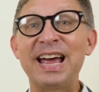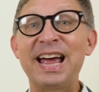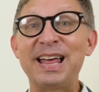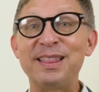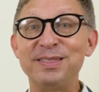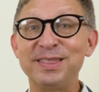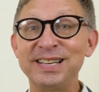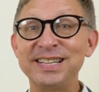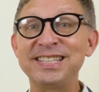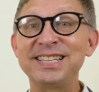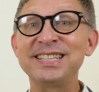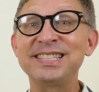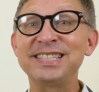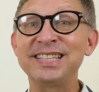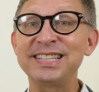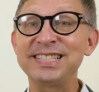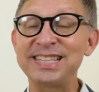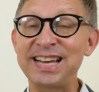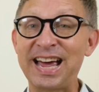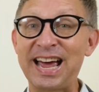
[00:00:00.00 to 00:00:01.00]
And this is
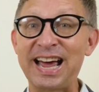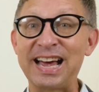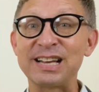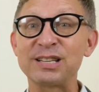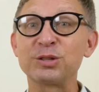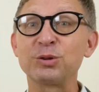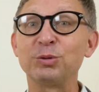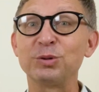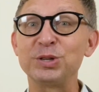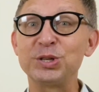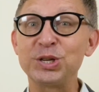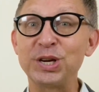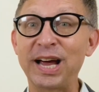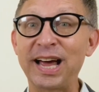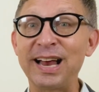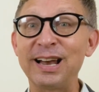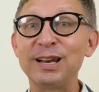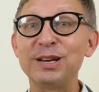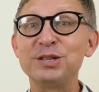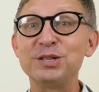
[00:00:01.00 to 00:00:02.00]
the task or
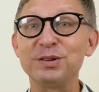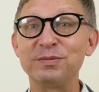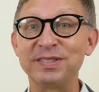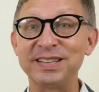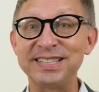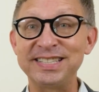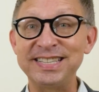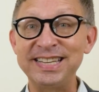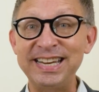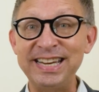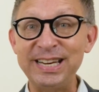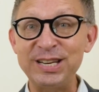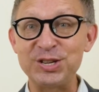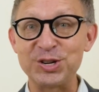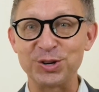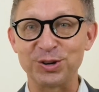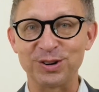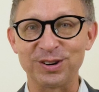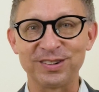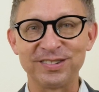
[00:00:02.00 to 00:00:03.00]
challenge of the
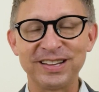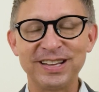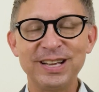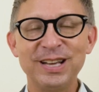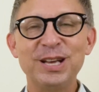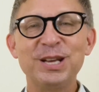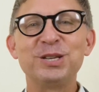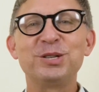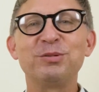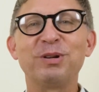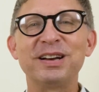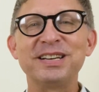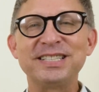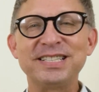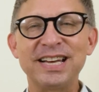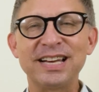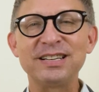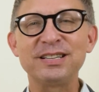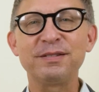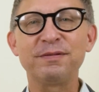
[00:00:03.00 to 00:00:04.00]
teacher, to
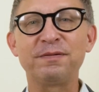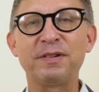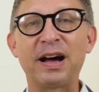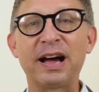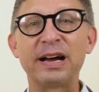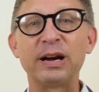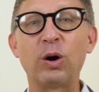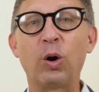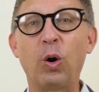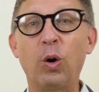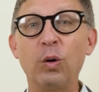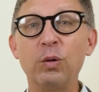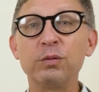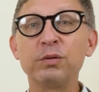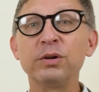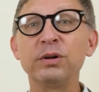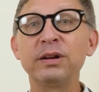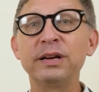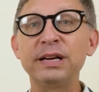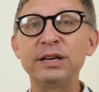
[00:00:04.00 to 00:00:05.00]
identify
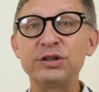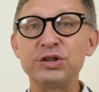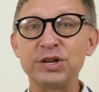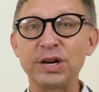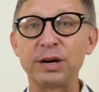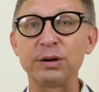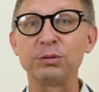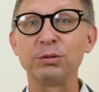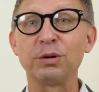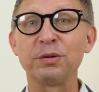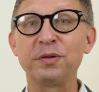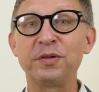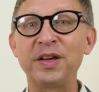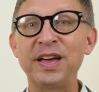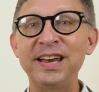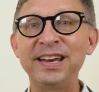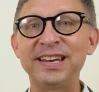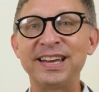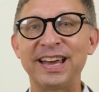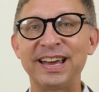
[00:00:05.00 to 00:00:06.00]
overly general
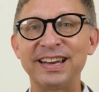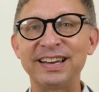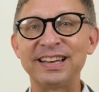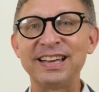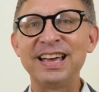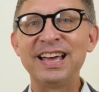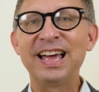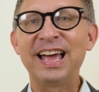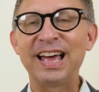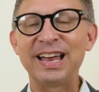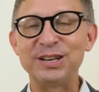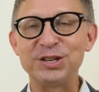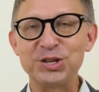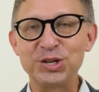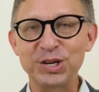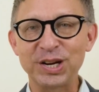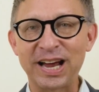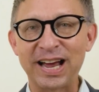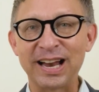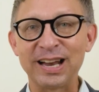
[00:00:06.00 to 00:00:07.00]
thinking and
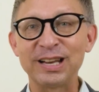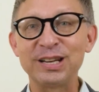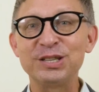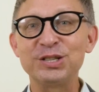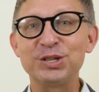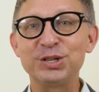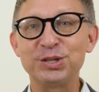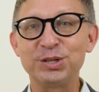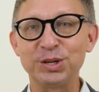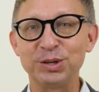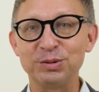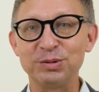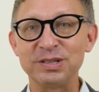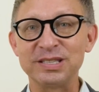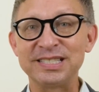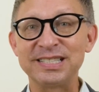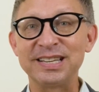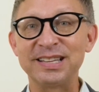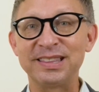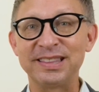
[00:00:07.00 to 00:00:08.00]
challenge students to